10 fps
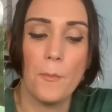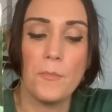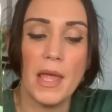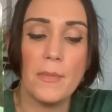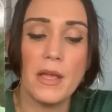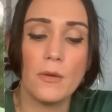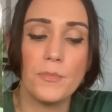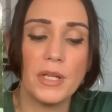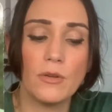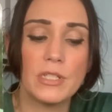Maybe
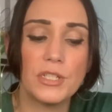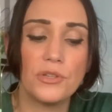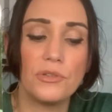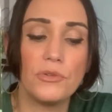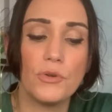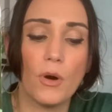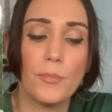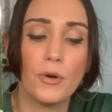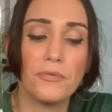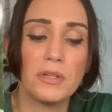unbeknownst to you, you are
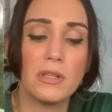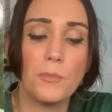perfectly